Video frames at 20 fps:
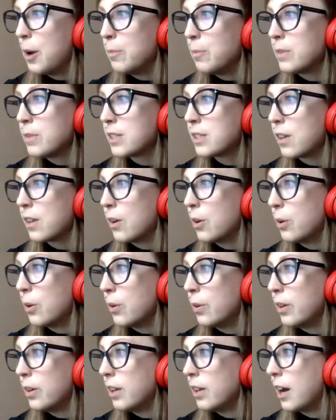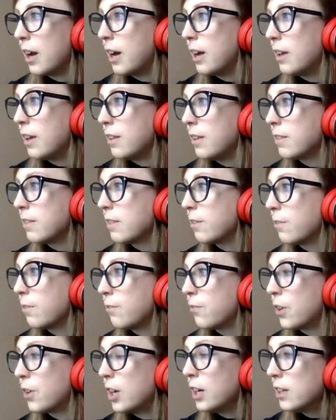So the
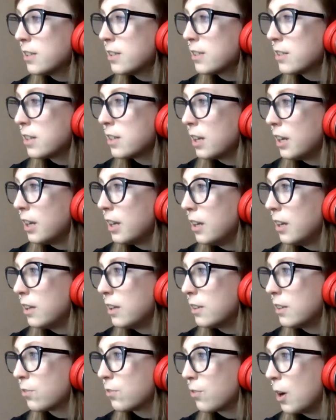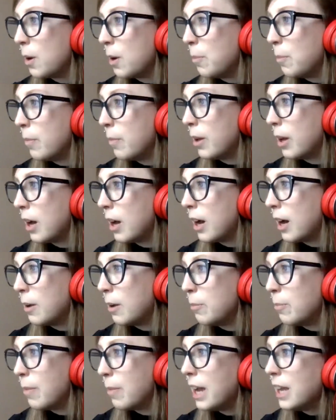first is from
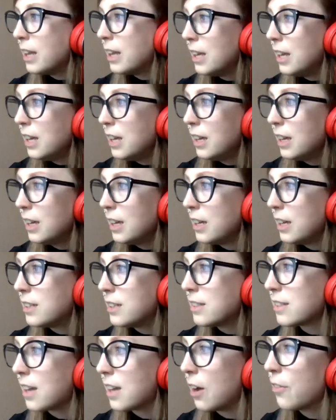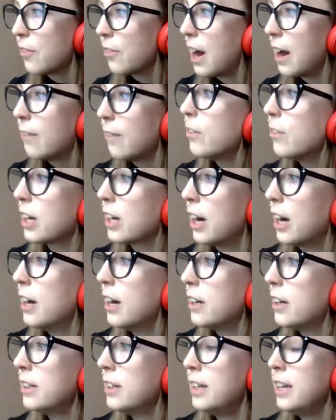Nike in South
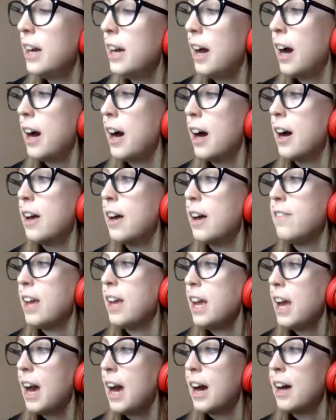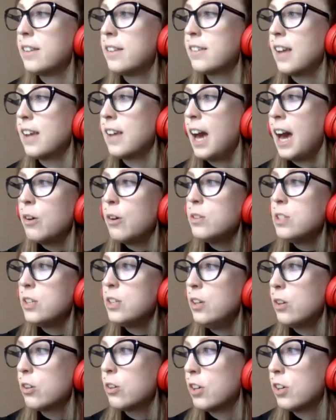Africa. They ask, how do
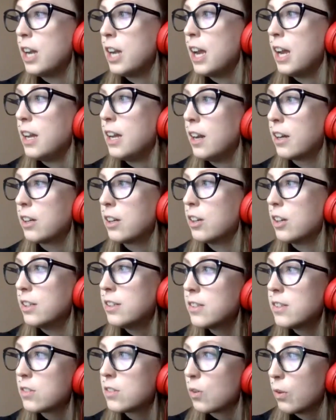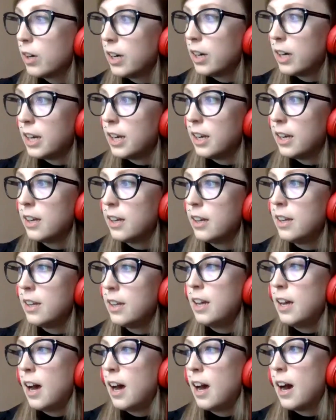you create a good story
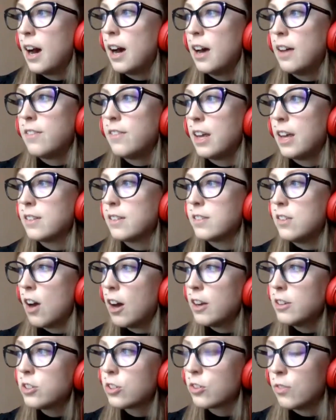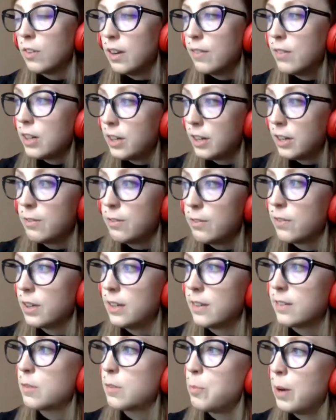that is not derivative,
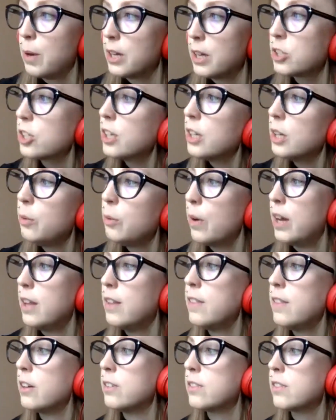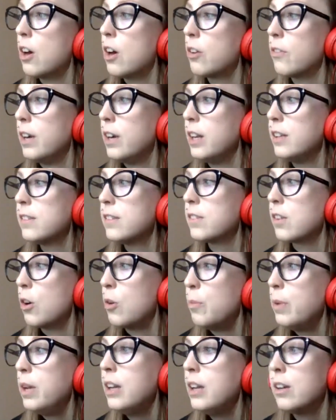especially when there's already
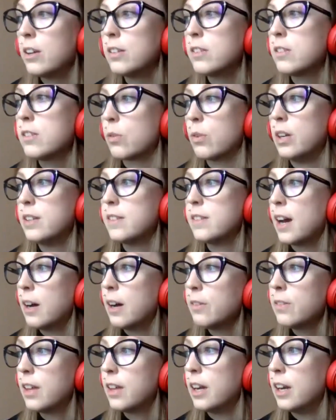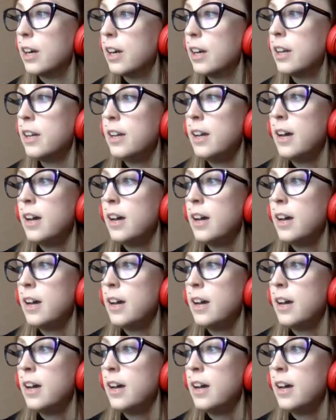so many good stories out there?